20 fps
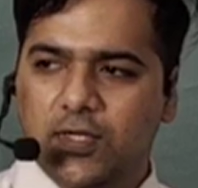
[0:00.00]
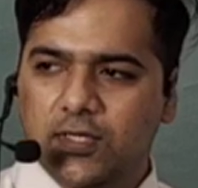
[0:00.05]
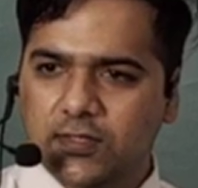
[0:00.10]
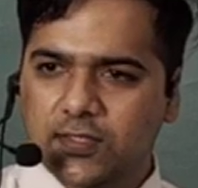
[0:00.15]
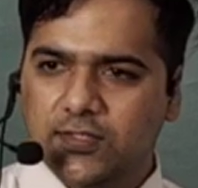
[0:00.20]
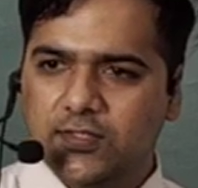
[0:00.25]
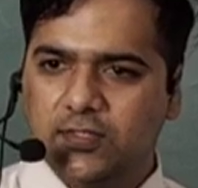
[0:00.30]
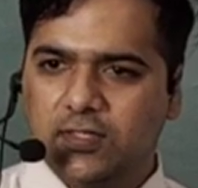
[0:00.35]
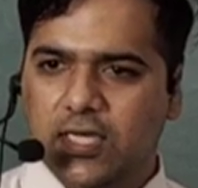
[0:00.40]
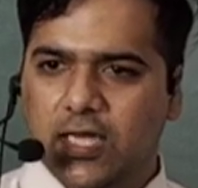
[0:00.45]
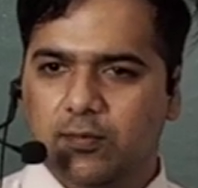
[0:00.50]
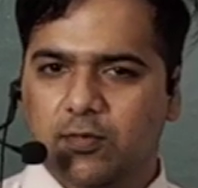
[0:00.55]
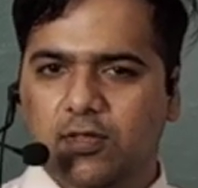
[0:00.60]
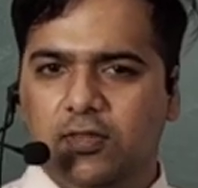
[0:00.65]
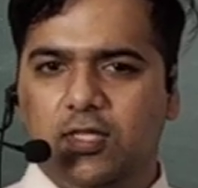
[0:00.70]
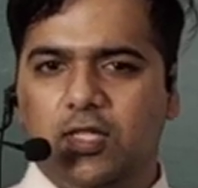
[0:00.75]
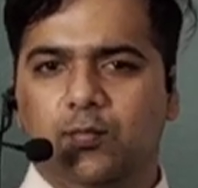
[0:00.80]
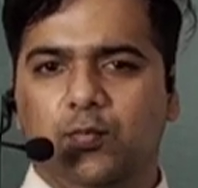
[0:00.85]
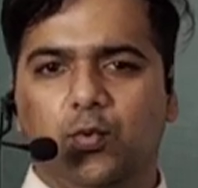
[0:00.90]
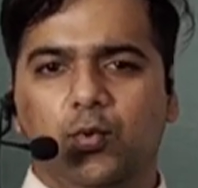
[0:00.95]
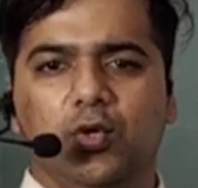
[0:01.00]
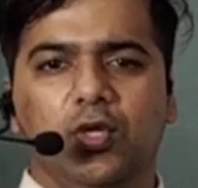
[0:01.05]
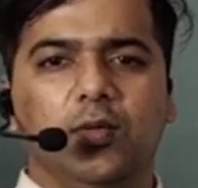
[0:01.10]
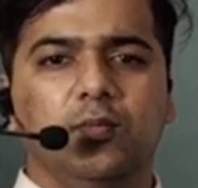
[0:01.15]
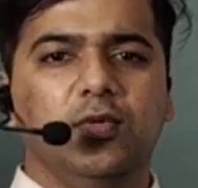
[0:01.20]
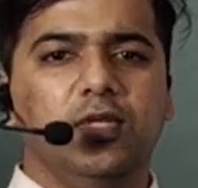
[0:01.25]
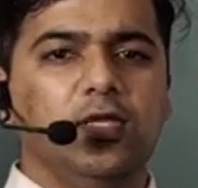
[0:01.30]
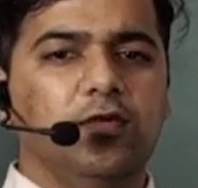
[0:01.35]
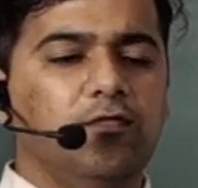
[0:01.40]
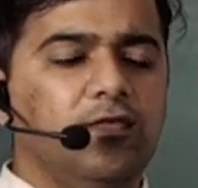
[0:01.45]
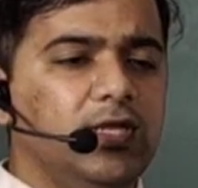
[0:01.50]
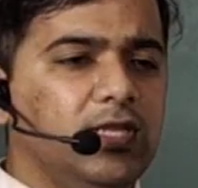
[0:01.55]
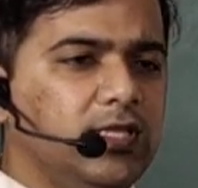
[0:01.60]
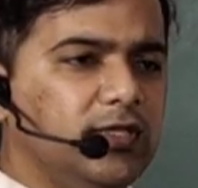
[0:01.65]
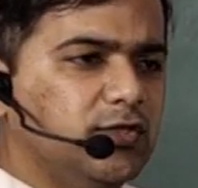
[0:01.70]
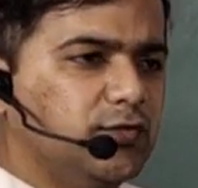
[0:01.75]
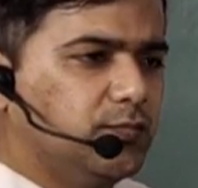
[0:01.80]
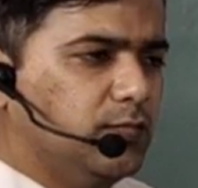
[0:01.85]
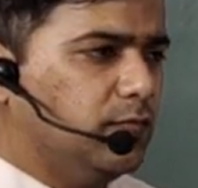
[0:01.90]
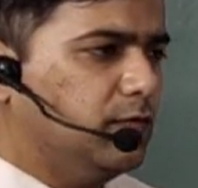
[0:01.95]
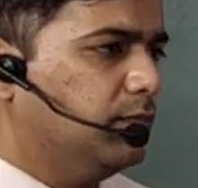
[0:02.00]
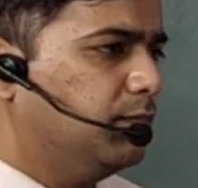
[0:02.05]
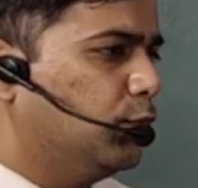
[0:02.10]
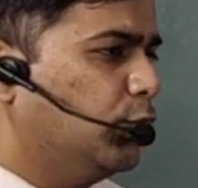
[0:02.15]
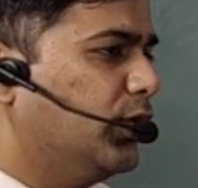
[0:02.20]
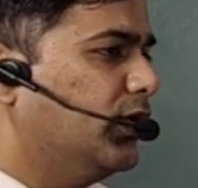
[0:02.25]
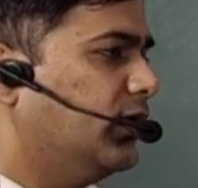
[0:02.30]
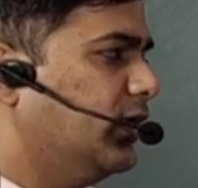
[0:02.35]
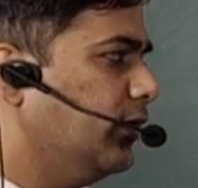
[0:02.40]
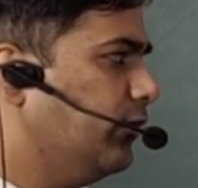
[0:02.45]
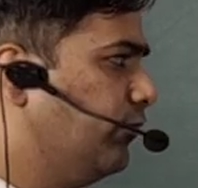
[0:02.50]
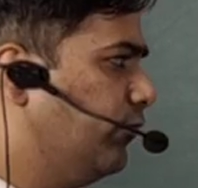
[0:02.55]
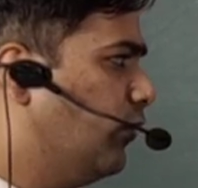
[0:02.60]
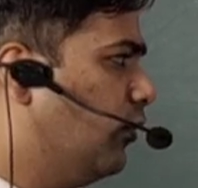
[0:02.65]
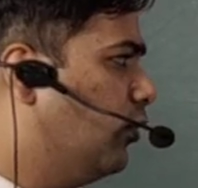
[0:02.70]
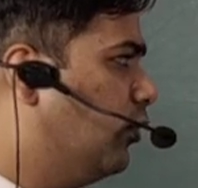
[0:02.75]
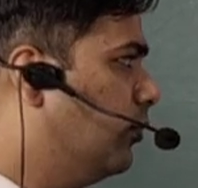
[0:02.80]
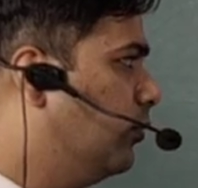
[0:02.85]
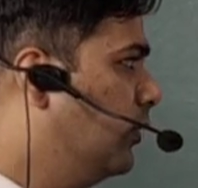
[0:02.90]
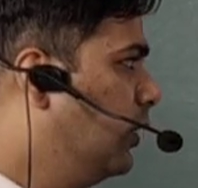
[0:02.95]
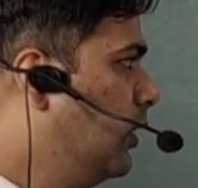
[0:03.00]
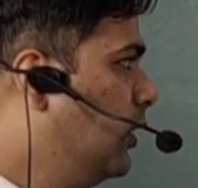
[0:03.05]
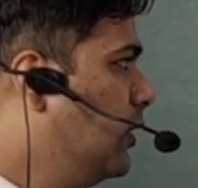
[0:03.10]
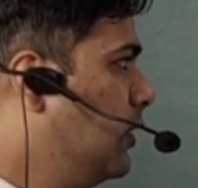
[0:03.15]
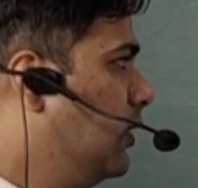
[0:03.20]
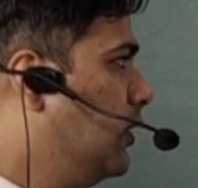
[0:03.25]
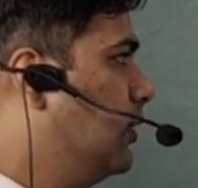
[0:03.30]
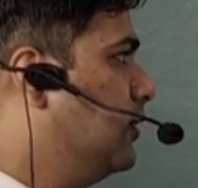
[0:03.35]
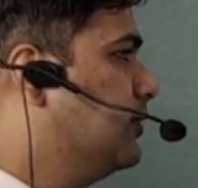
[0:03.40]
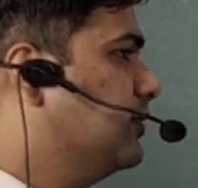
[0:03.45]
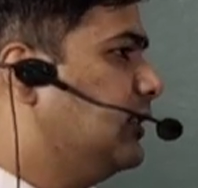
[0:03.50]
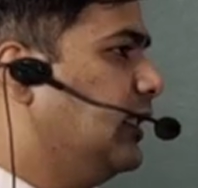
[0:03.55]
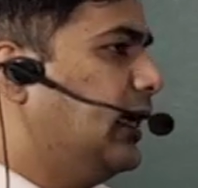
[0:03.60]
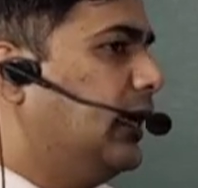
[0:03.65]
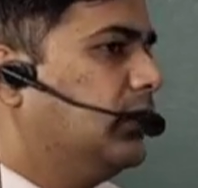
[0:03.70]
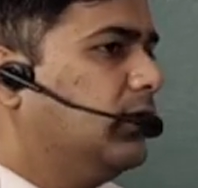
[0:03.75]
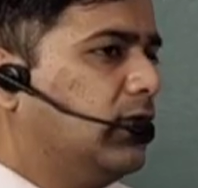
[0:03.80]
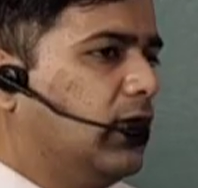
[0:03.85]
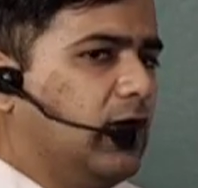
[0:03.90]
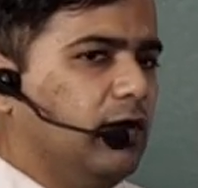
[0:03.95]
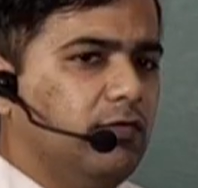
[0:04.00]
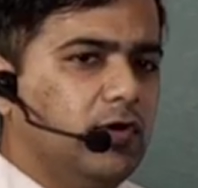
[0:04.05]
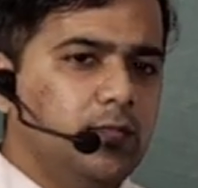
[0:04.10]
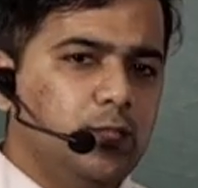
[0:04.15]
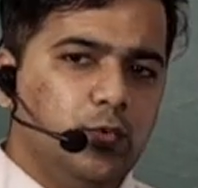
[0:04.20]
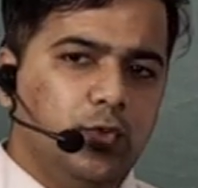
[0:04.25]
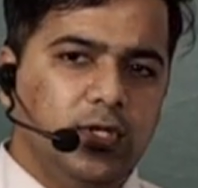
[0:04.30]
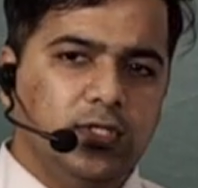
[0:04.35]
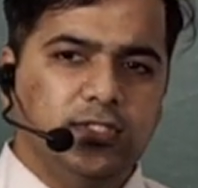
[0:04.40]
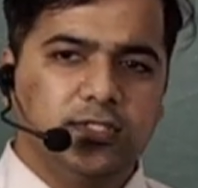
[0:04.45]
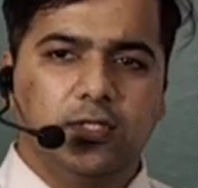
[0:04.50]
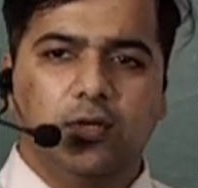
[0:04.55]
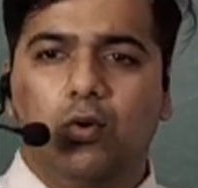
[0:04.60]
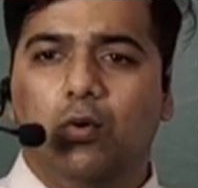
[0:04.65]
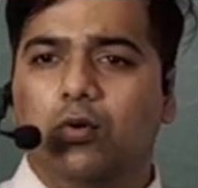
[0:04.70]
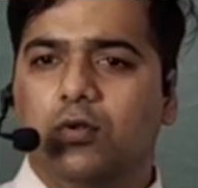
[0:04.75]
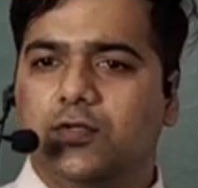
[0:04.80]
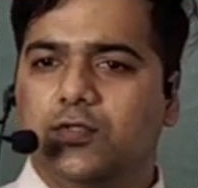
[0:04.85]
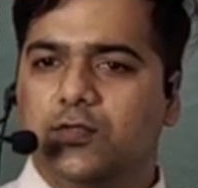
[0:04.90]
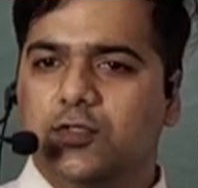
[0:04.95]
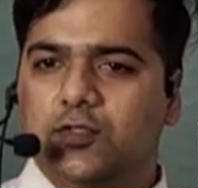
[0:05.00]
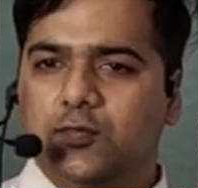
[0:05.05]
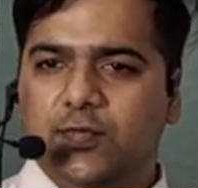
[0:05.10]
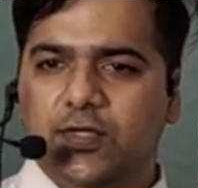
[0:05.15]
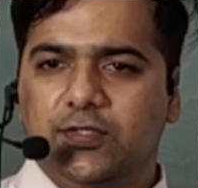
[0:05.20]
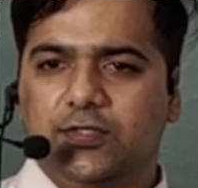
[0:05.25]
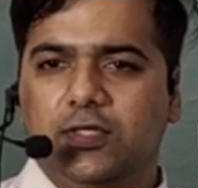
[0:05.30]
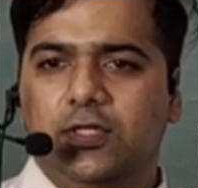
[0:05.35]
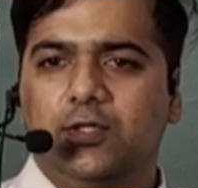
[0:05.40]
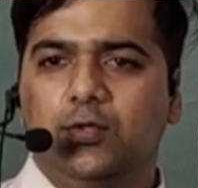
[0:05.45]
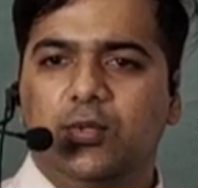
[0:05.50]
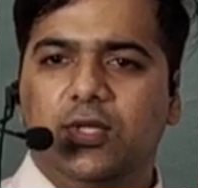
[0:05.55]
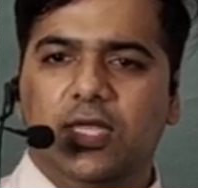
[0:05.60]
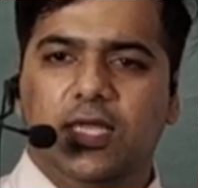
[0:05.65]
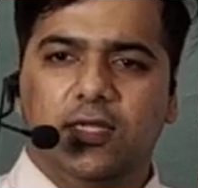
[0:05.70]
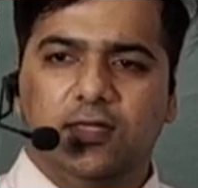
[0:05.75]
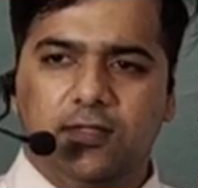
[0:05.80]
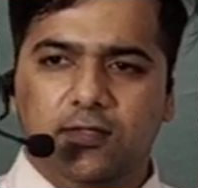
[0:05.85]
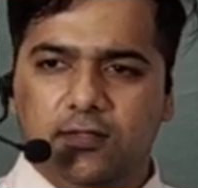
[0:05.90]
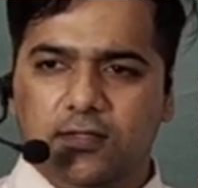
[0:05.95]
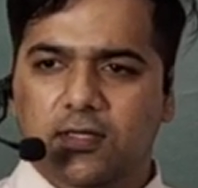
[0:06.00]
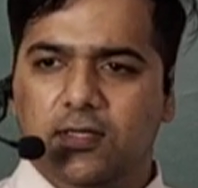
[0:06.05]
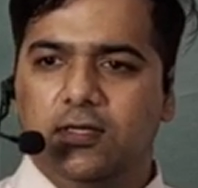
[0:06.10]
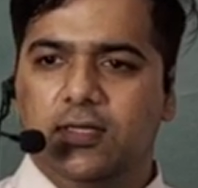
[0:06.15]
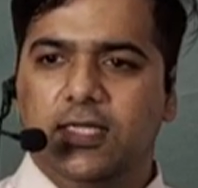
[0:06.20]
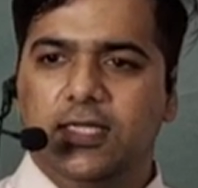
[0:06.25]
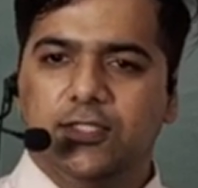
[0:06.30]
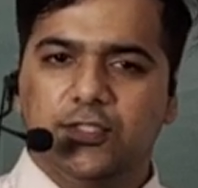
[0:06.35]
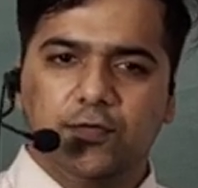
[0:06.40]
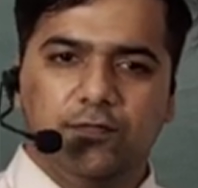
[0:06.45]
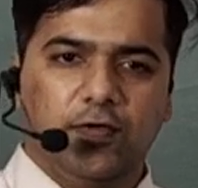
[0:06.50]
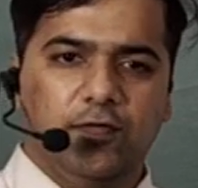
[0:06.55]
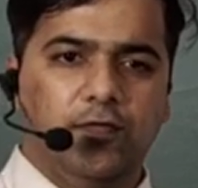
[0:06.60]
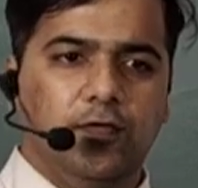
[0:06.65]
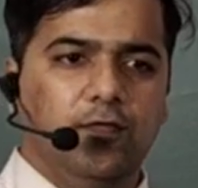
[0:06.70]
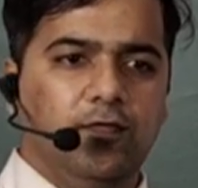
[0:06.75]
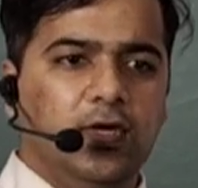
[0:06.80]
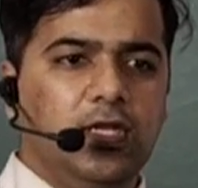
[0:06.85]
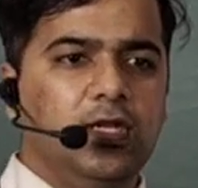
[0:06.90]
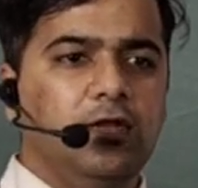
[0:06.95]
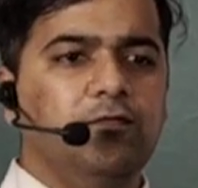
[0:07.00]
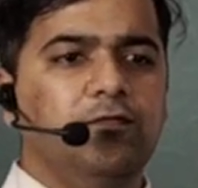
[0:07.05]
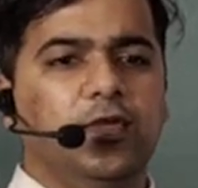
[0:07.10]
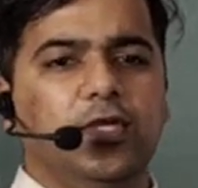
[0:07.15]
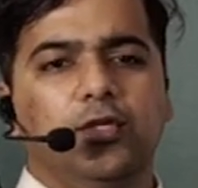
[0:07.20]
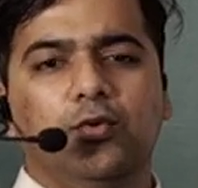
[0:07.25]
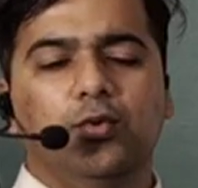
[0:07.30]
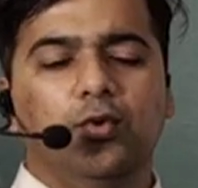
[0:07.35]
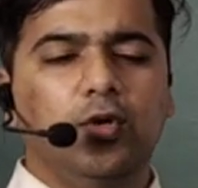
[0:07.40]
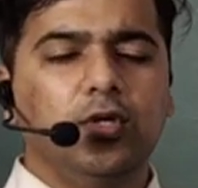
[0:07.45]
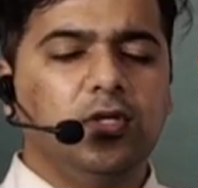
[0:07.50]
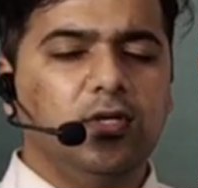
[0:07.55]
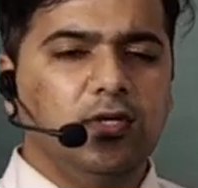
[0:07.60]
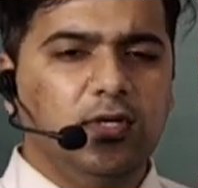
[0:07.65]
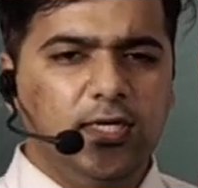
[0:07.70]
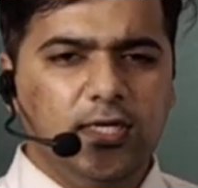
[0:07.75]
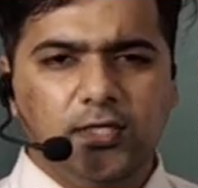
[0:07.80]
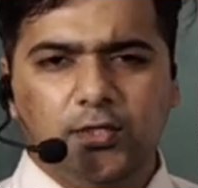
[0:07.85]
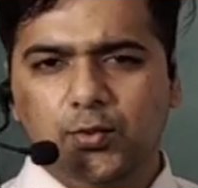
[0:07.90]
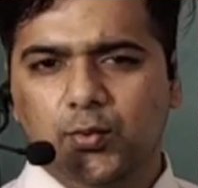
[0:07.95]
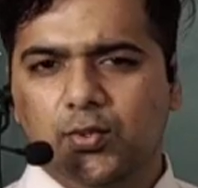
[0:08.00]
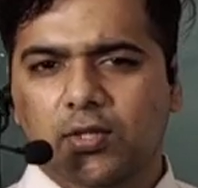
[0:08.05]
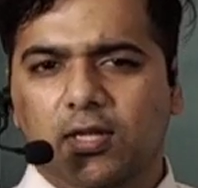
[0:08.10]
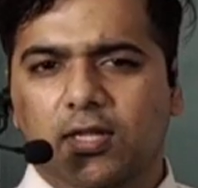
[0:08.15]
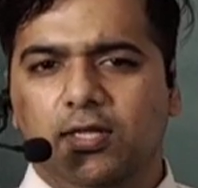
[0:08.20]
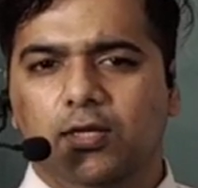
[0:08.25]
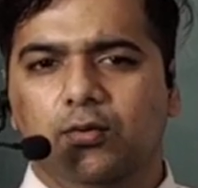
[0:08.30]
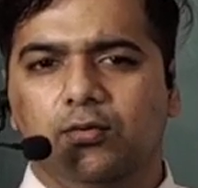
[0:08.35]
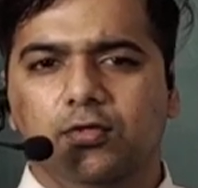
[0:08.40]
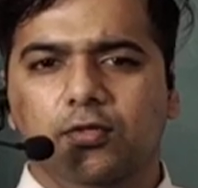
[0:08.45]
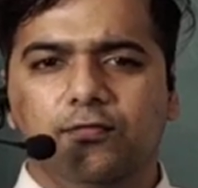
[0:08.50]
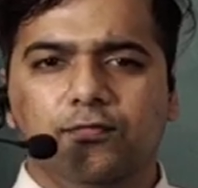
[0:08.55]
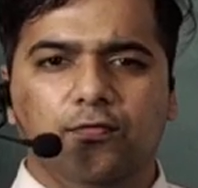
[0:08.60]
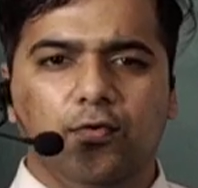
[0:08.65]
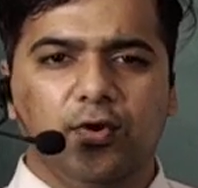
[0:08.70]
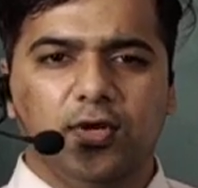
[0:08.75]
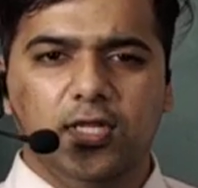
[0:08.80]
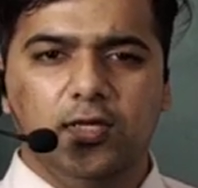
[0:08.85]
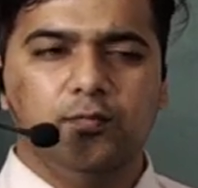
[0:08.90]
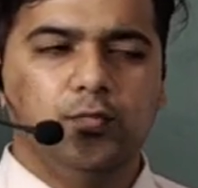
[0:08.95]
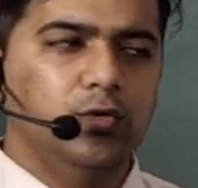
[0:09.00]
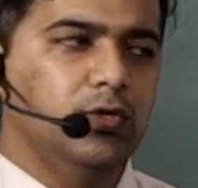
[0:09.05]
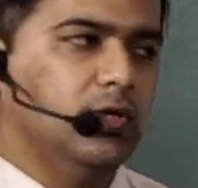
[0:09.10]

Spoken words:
been described in the poem in a very poetic form, so that our products are also special to cater the needs of everyone and we do not need to rely on the foreign